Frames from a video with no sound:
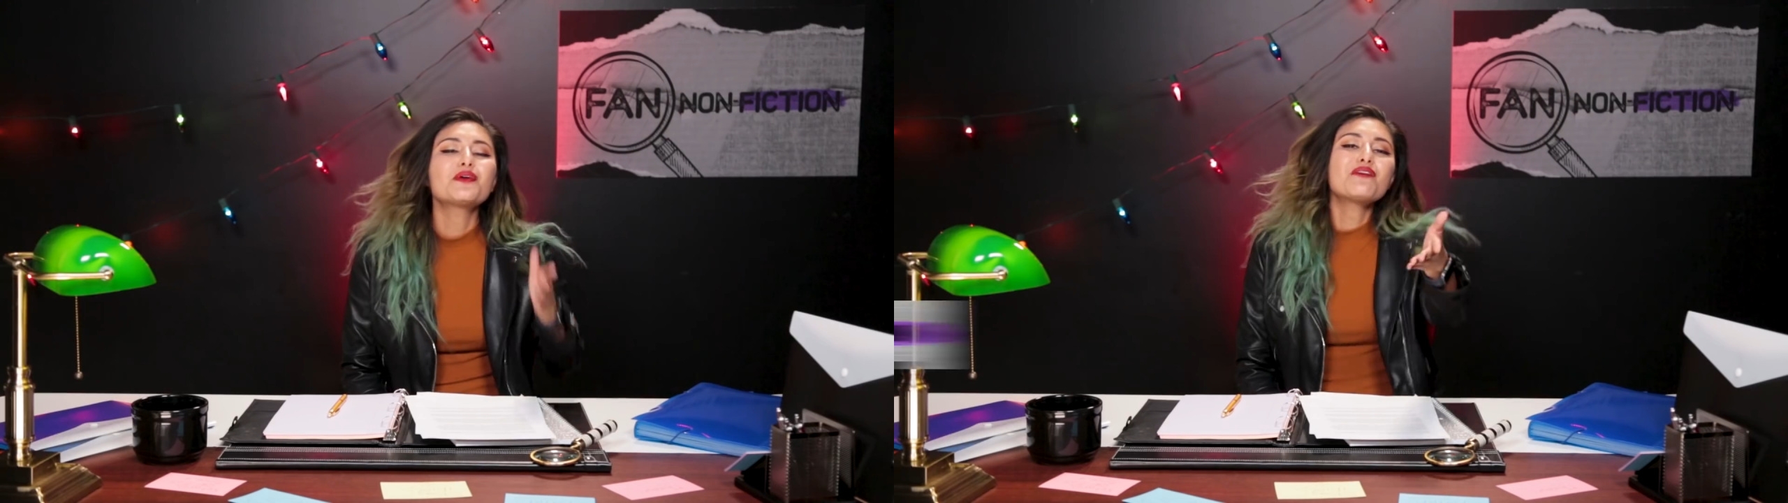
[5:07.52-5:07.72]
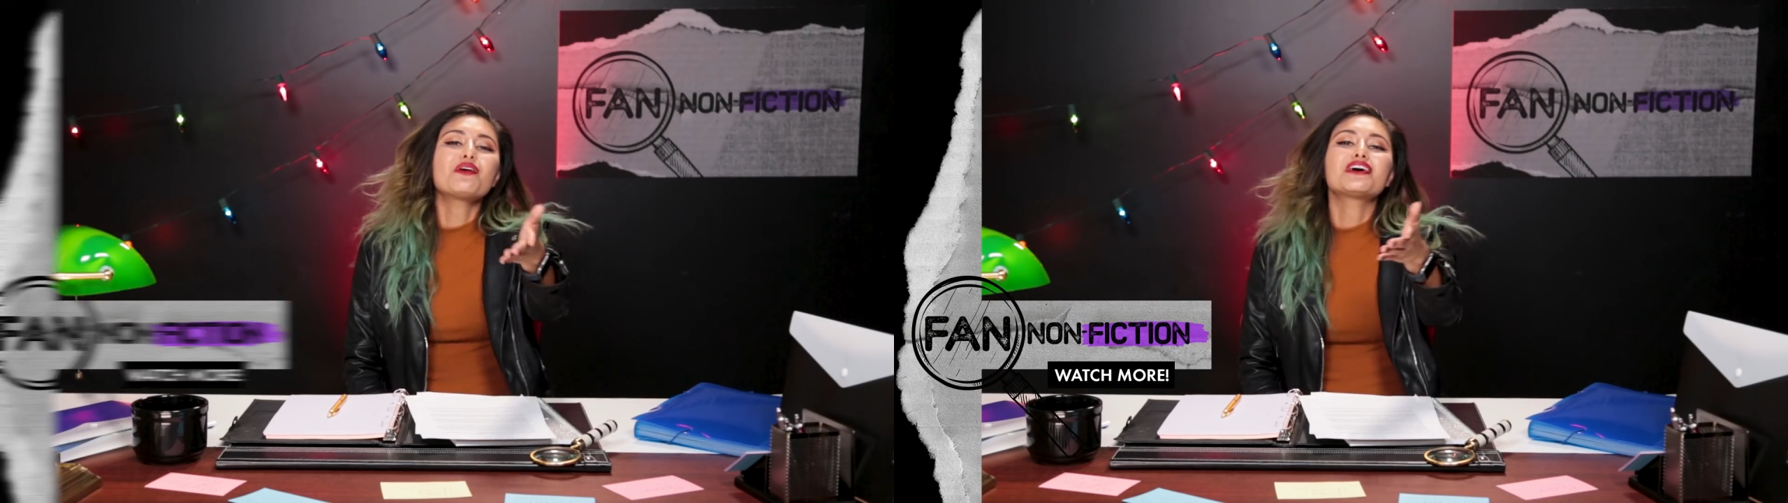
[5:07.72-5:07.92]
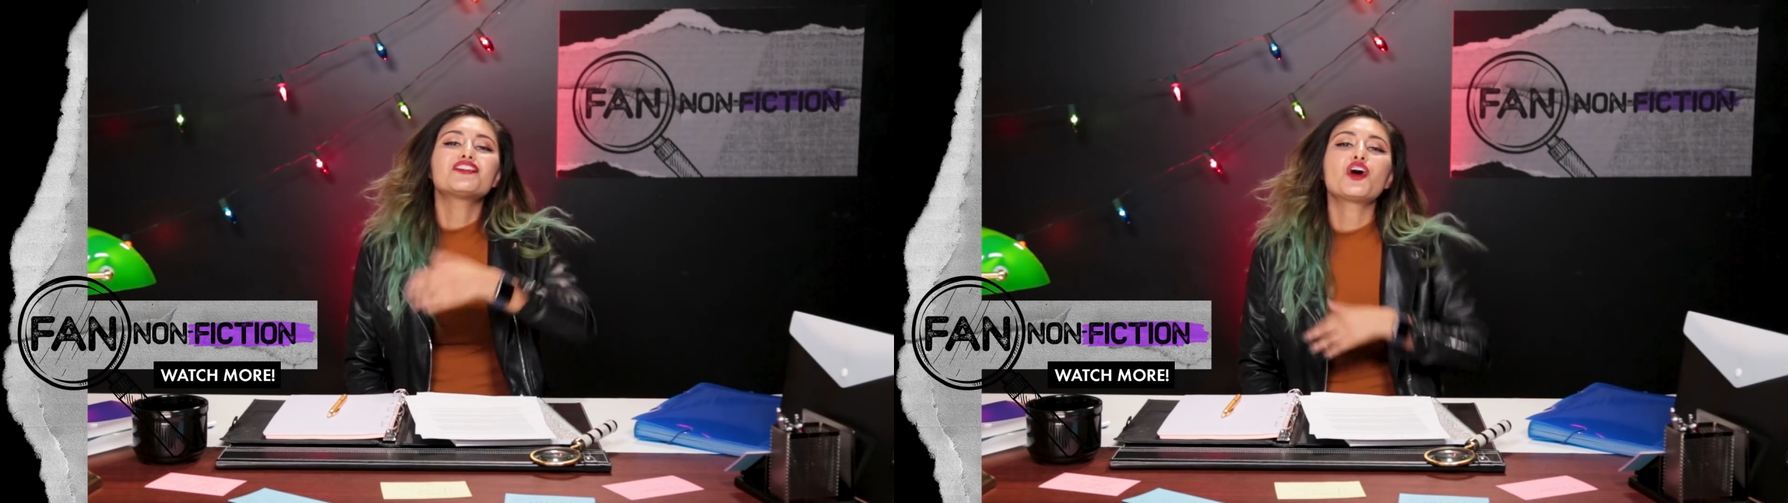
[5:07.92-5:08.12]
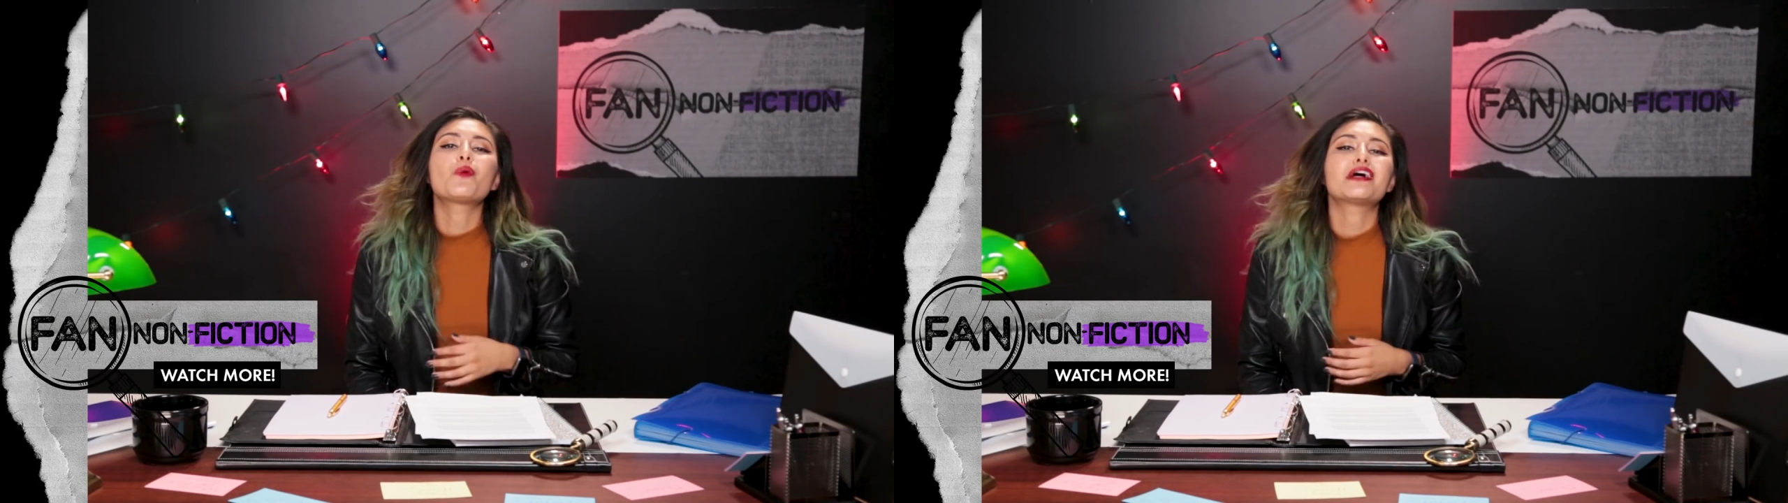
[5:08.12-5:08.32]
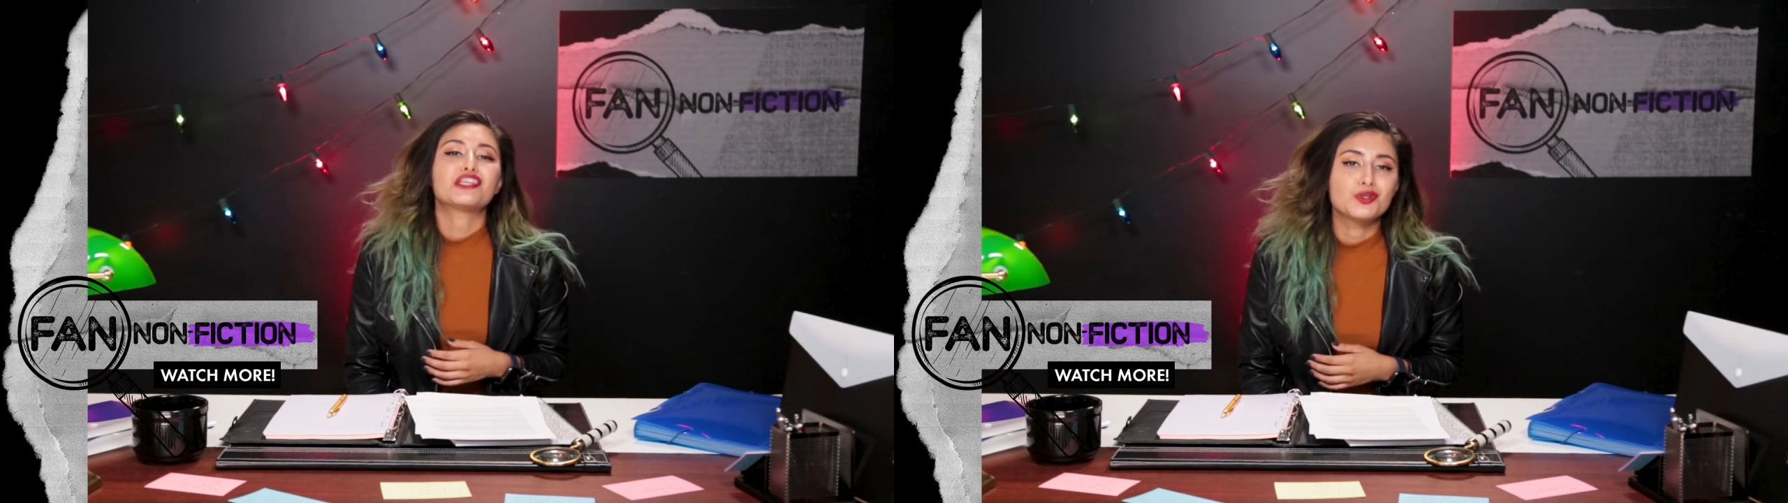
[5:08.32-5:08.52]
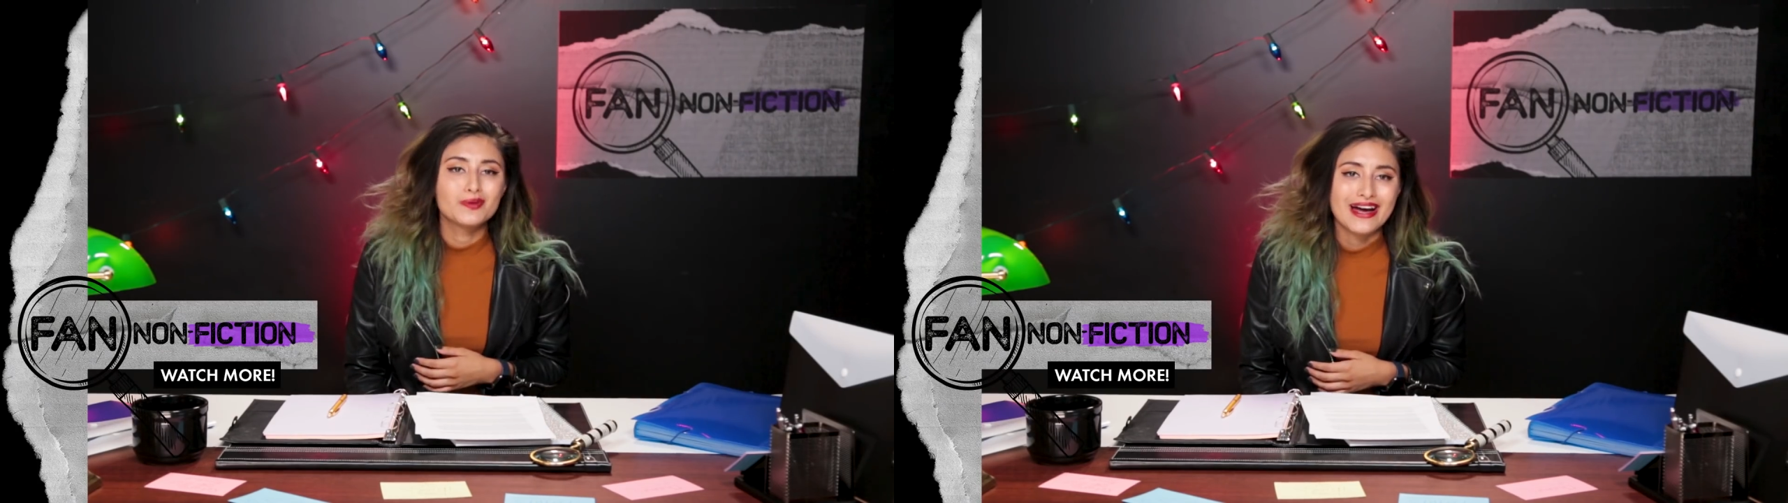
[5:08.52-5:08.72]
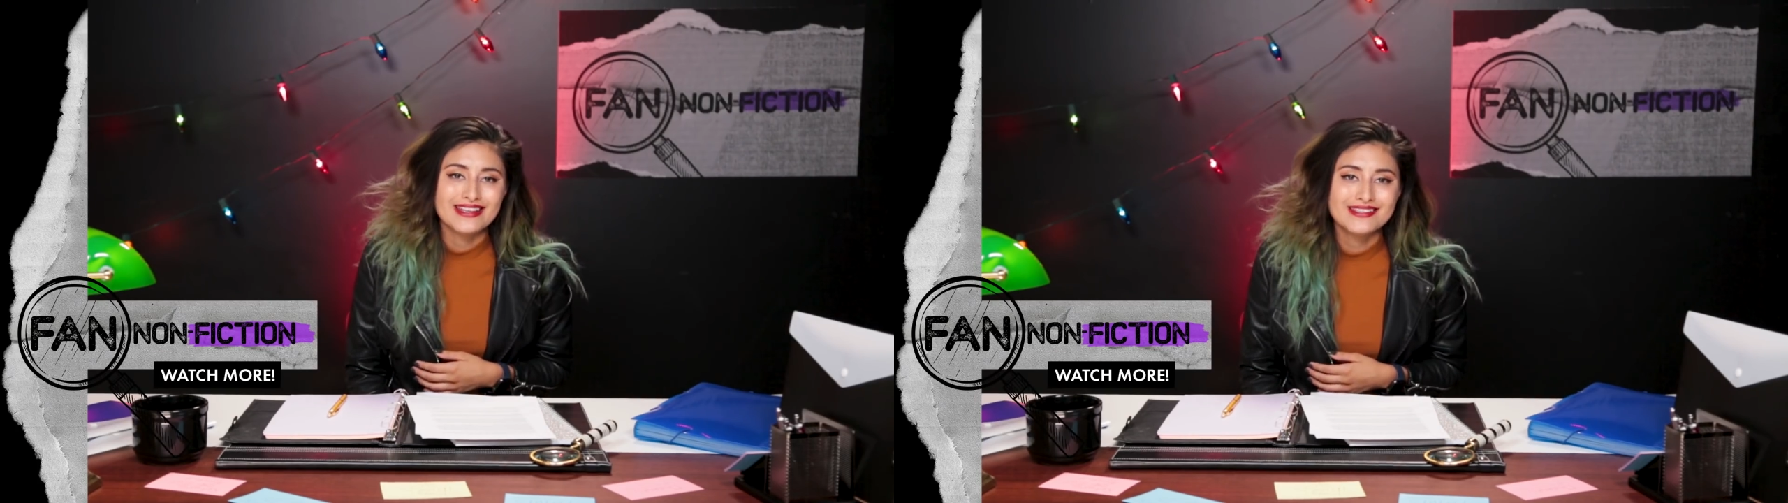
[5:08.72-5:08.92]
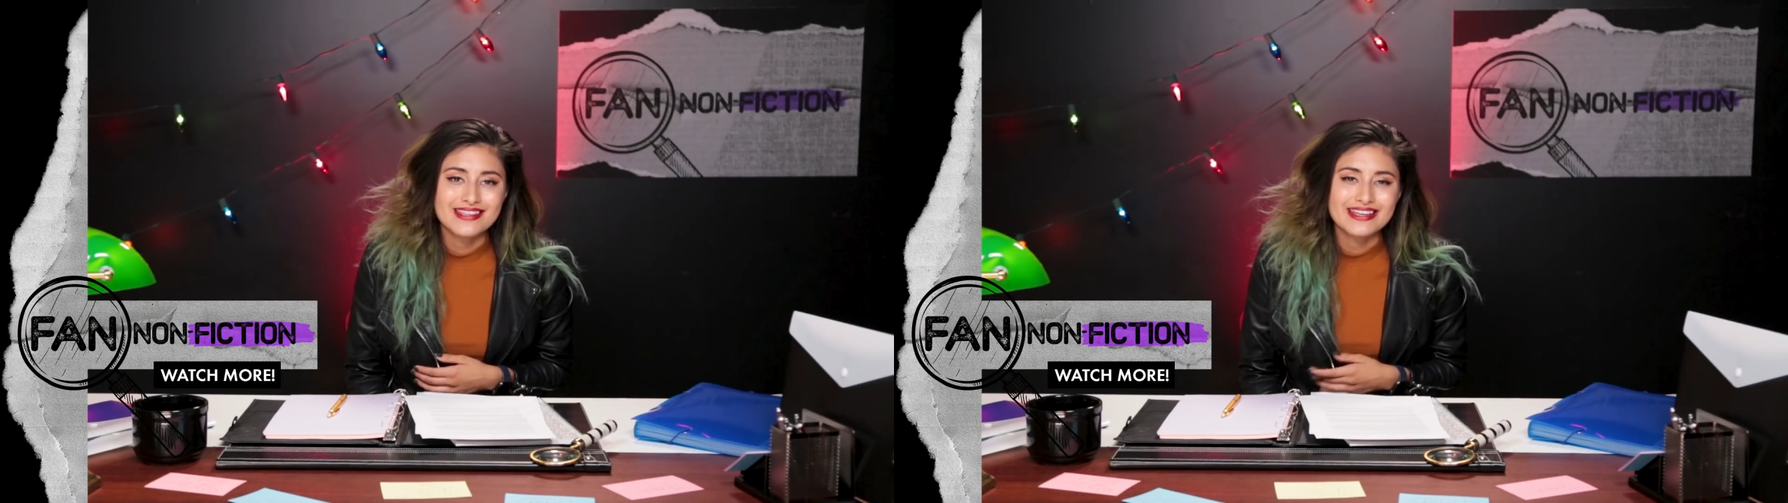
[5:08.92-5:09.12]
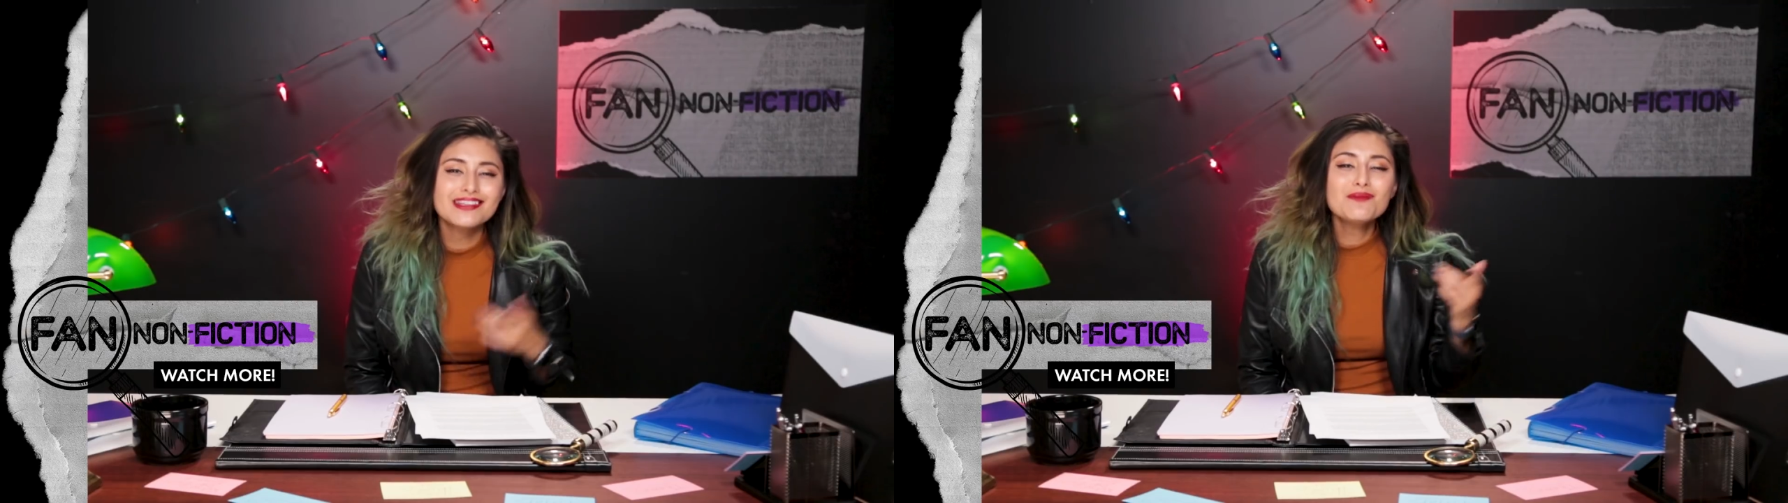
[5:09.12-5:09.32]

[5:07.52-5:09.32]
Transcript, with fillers: But I want to know what you guys think.